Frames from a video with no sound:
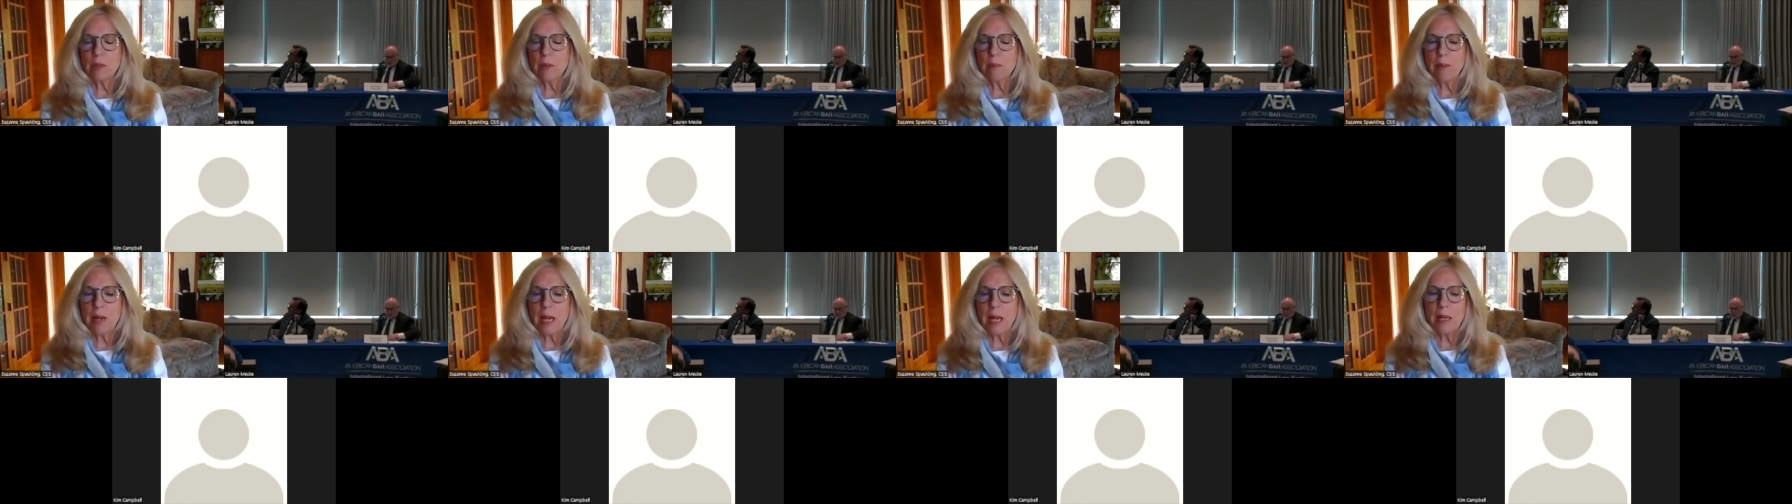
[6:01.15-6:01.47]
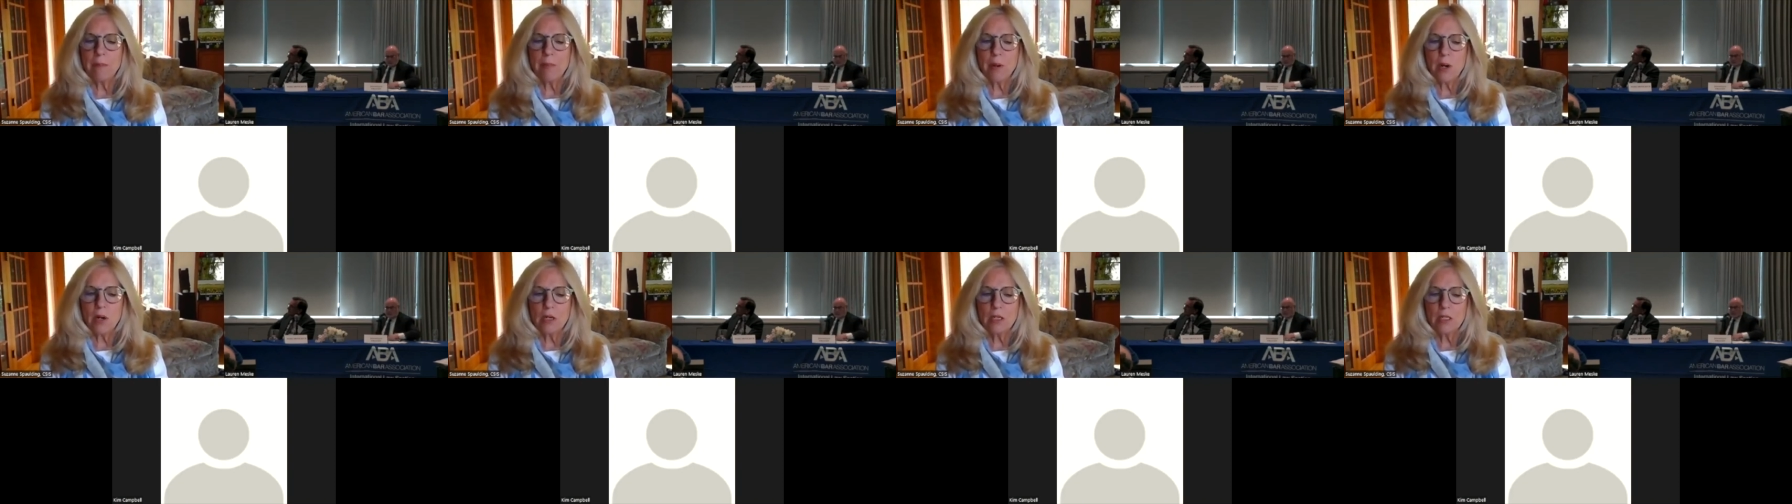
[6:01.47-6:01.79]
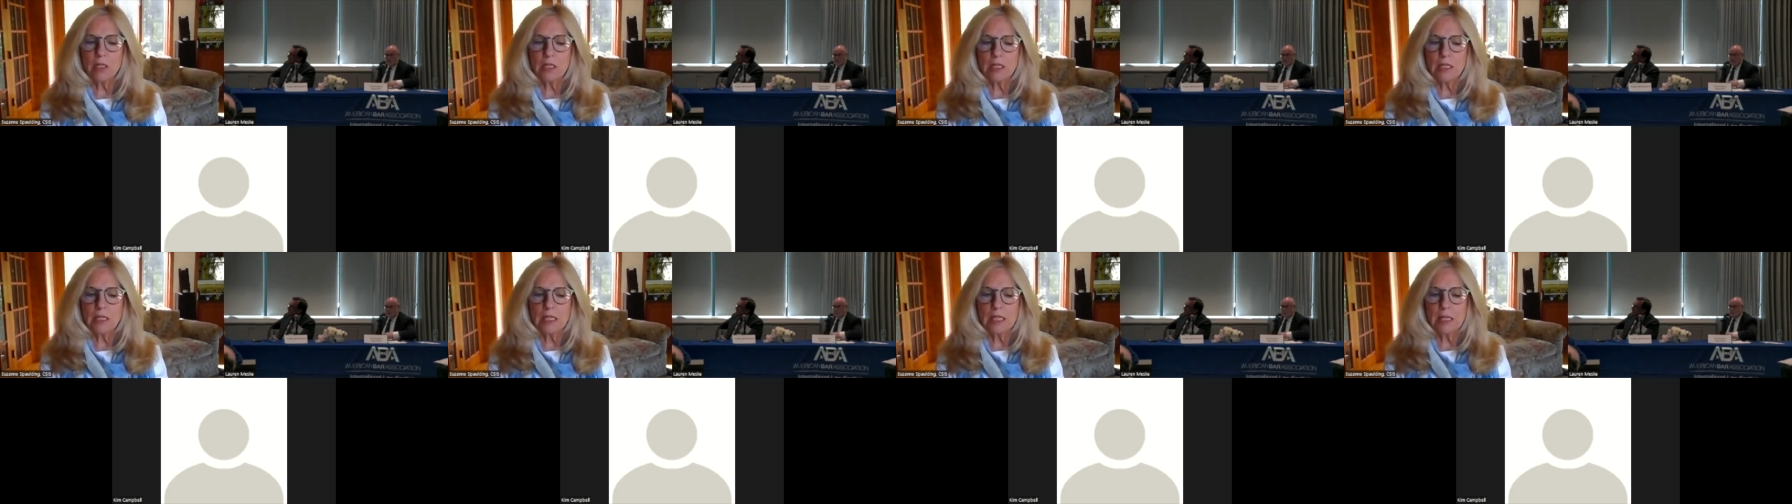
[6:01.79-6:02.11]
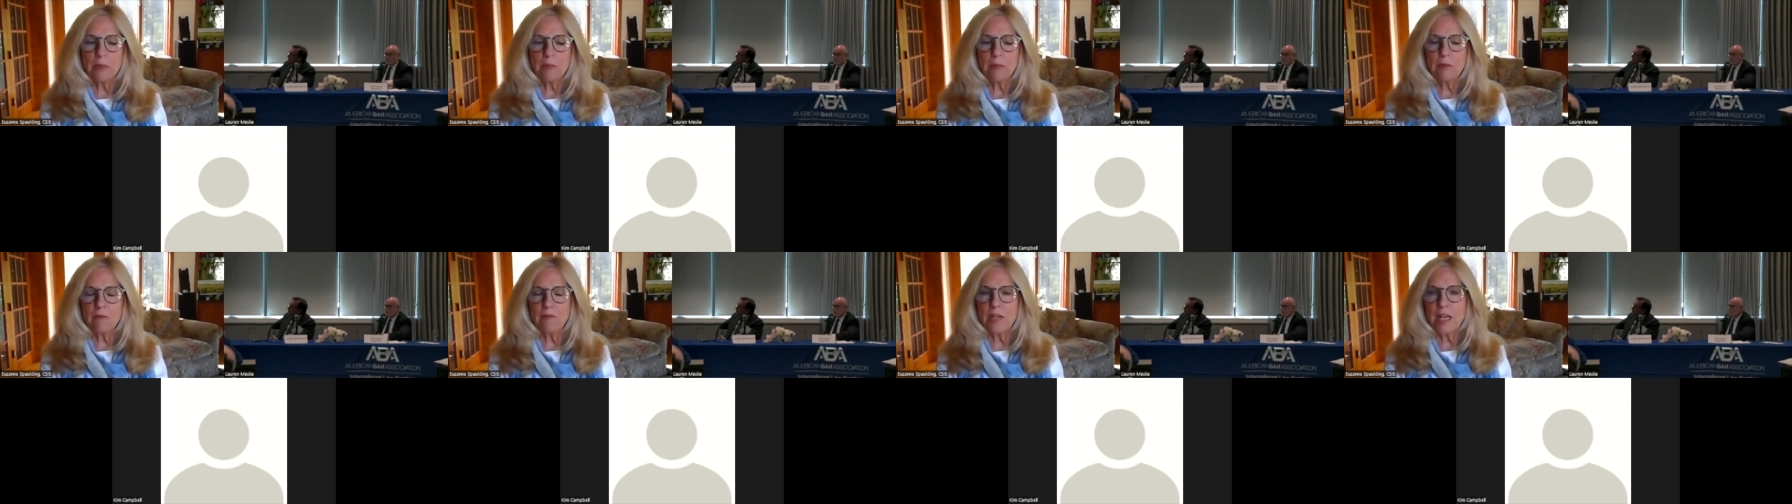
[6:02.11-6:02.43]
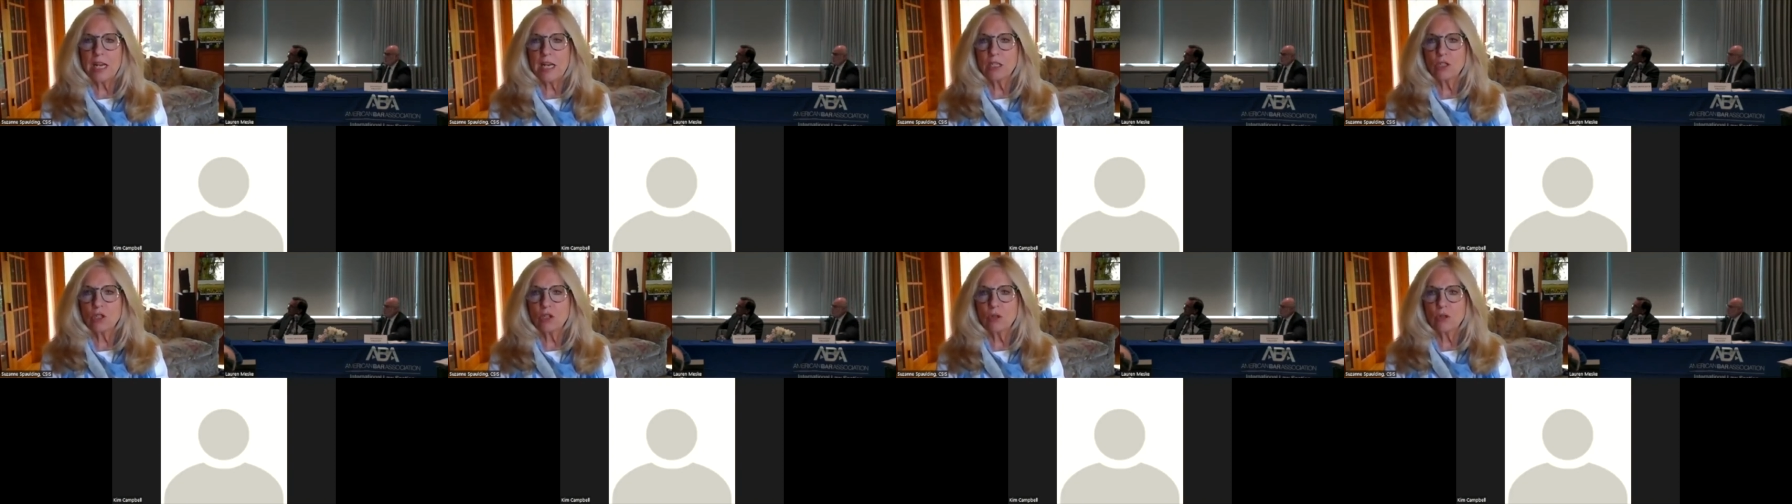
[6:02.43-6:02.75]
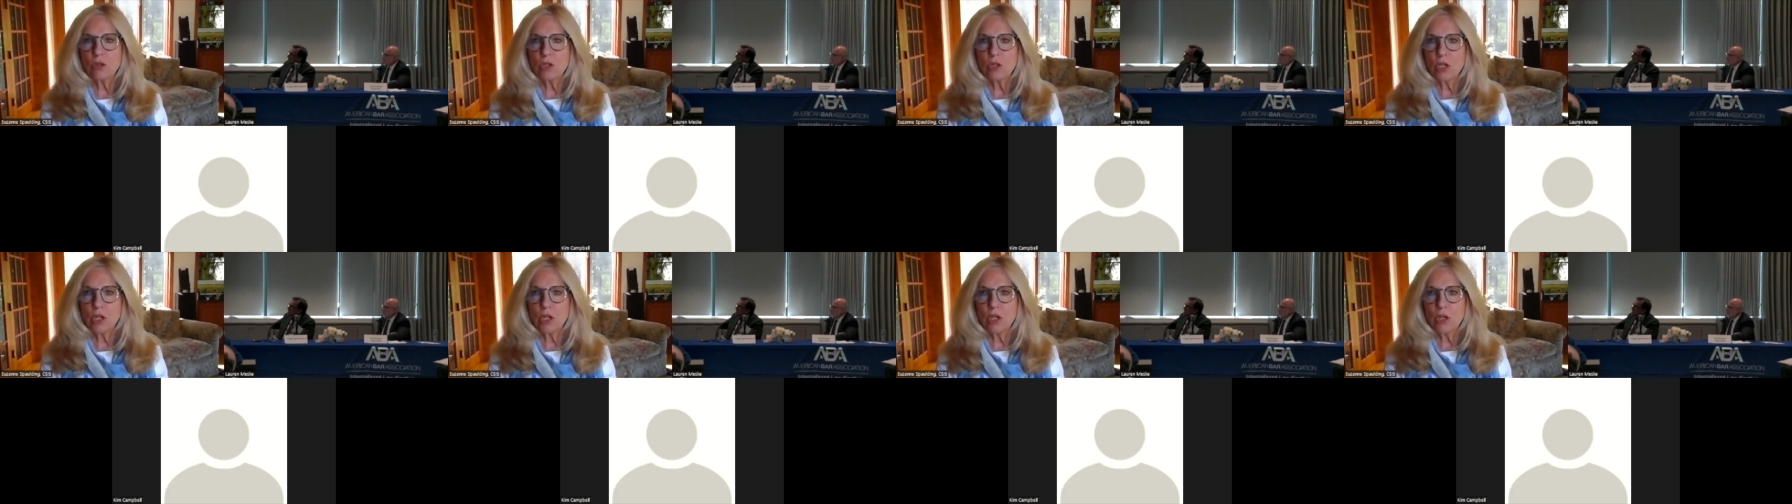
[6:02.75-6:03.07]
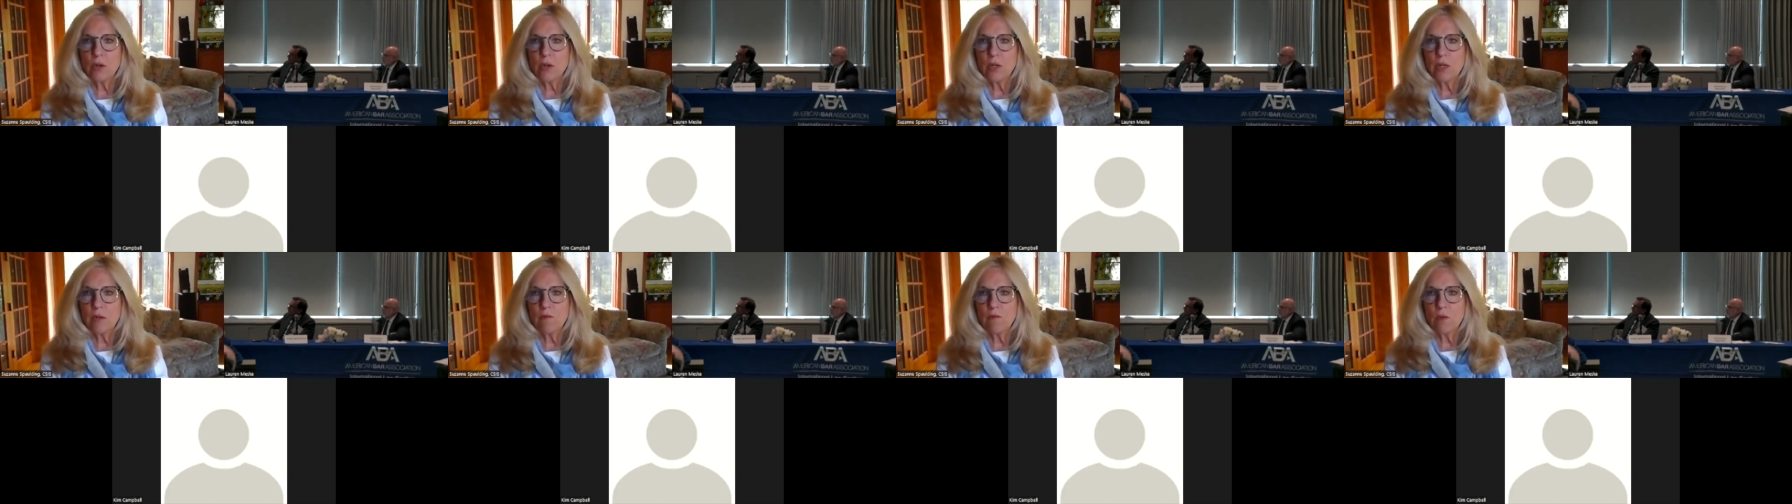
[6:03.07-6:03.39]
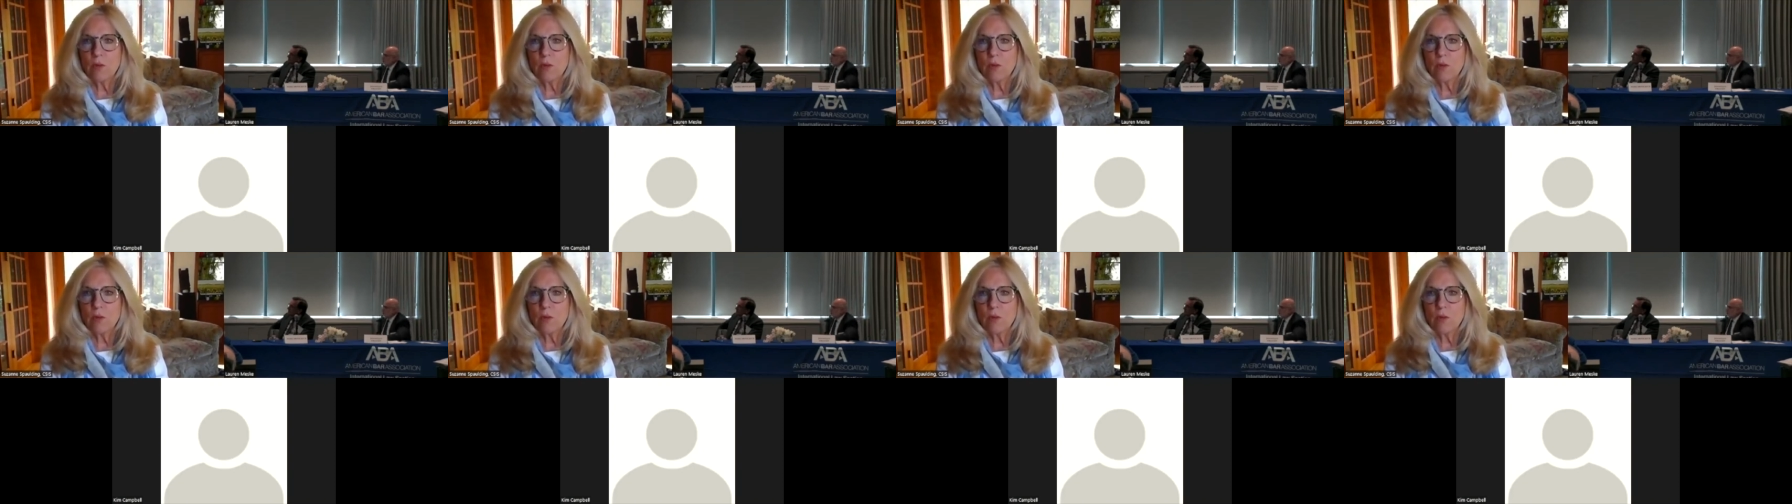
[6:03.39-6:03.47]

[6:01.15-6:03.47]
A bipartisan team of national security